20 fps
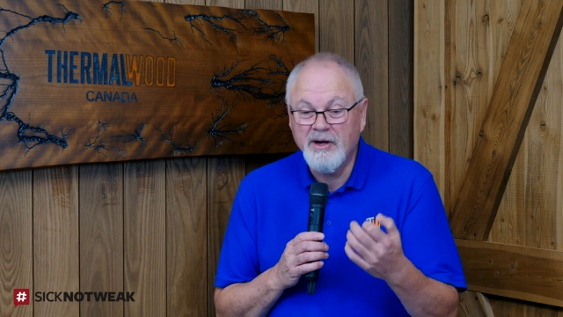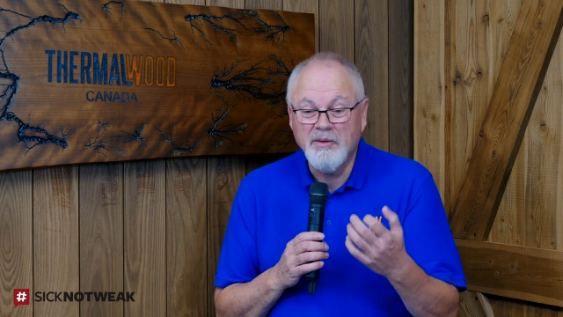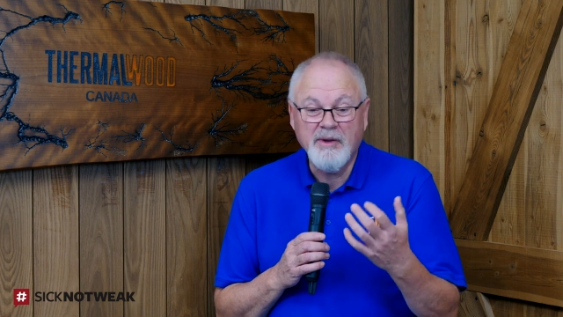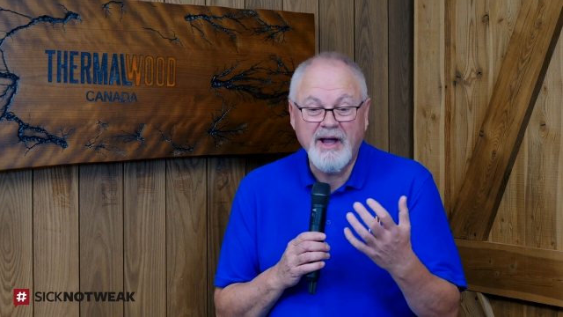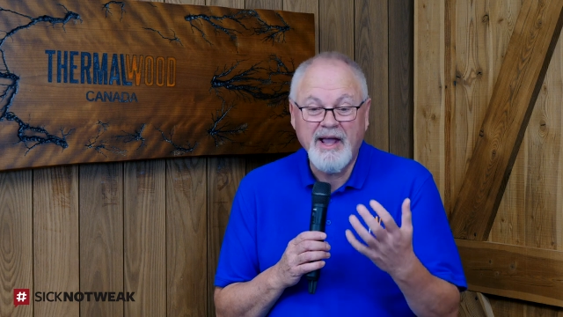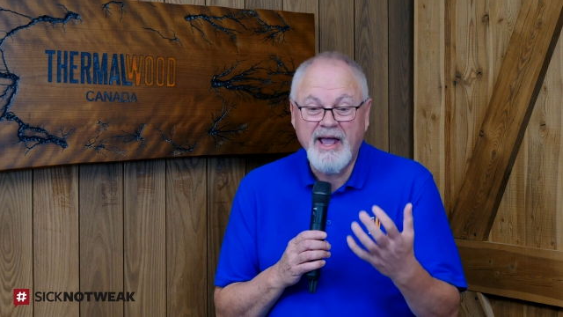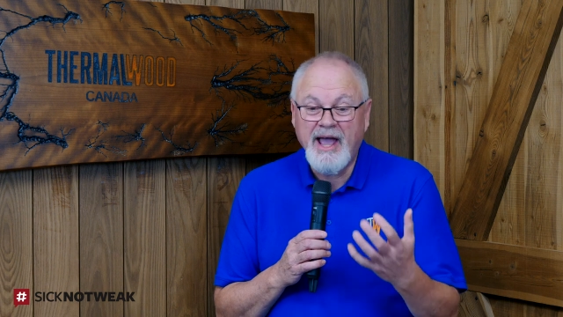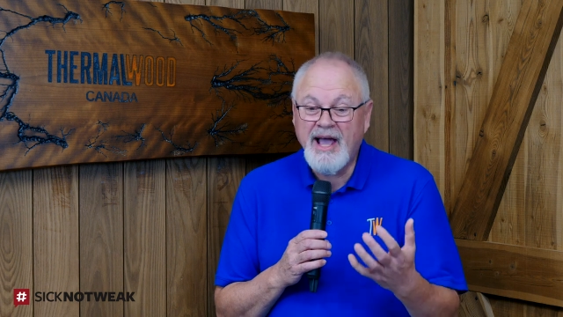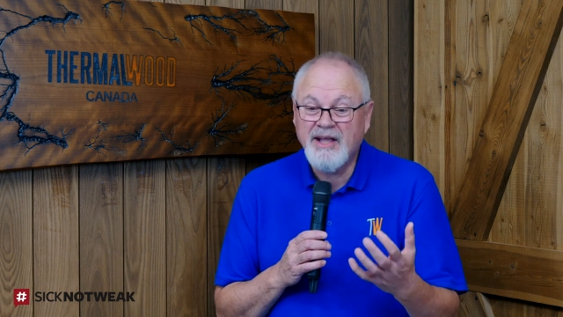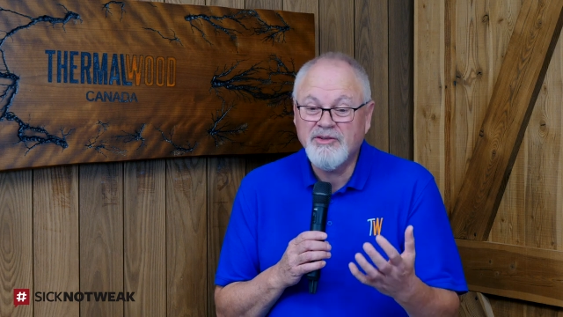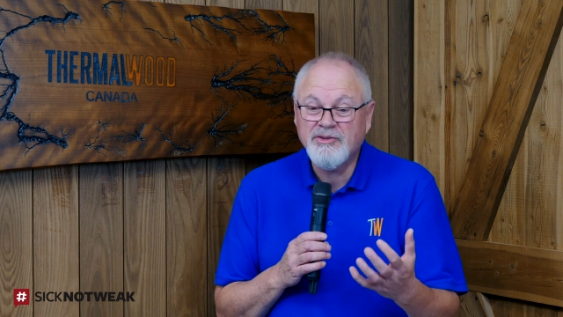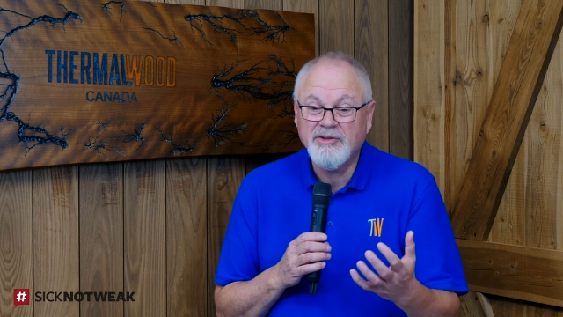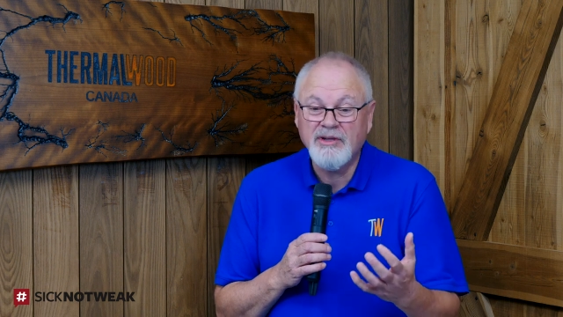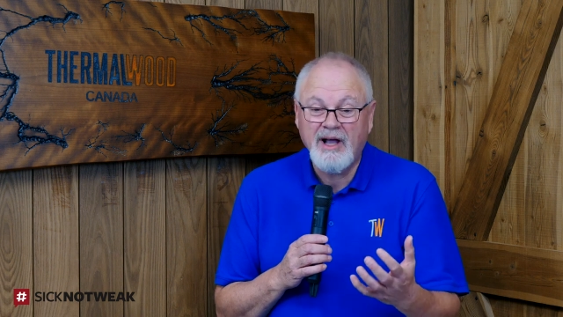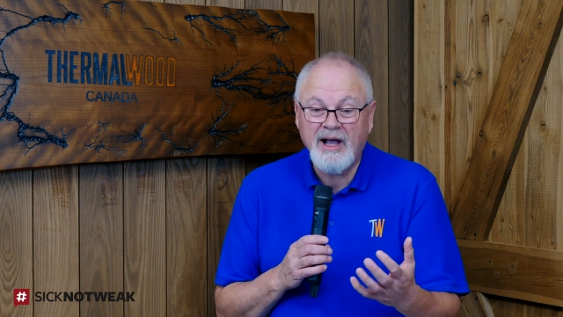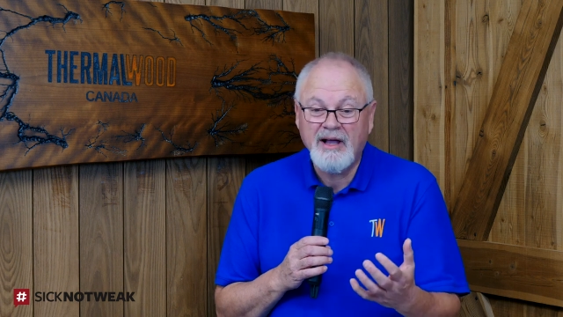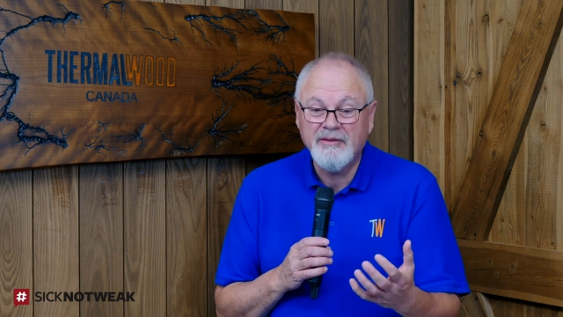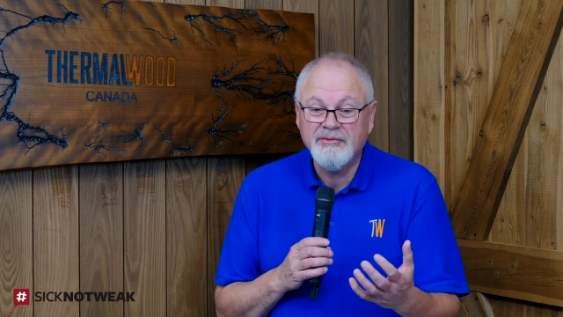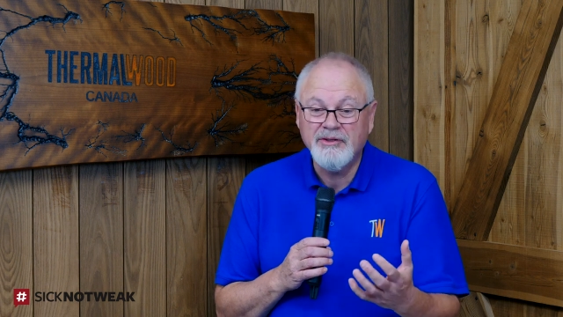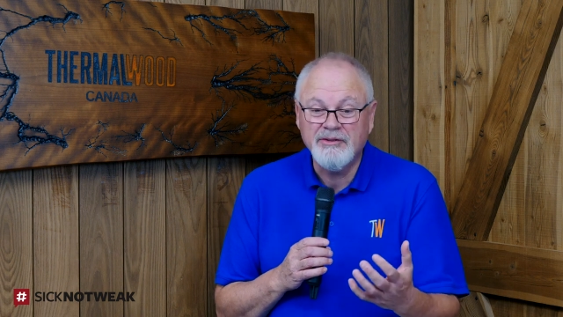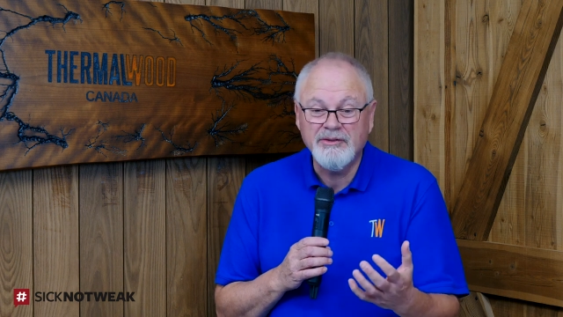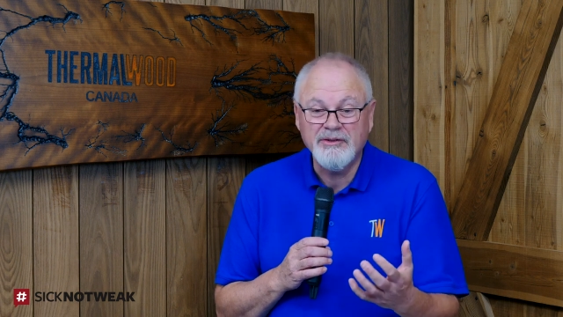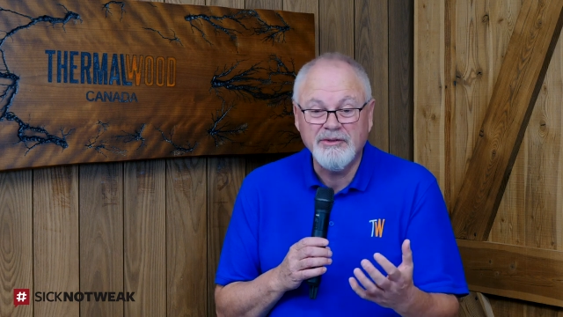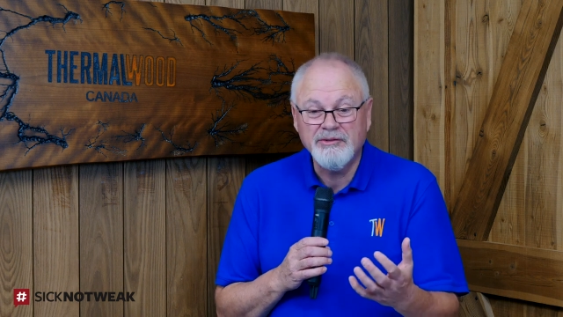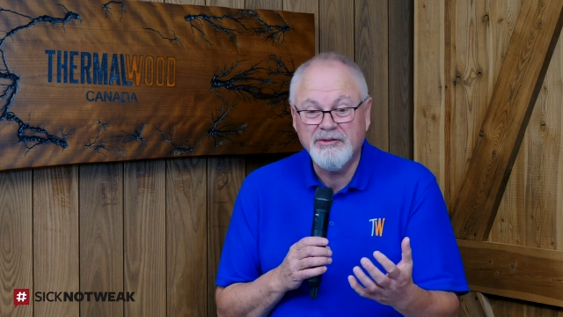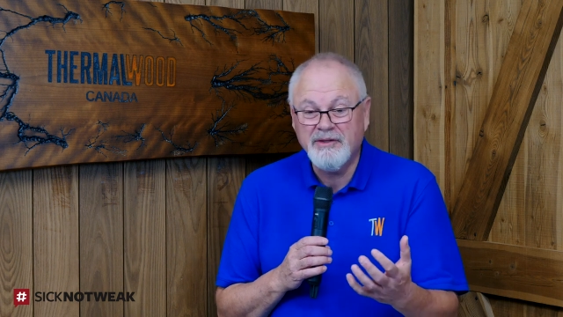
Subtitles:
and my hat's off to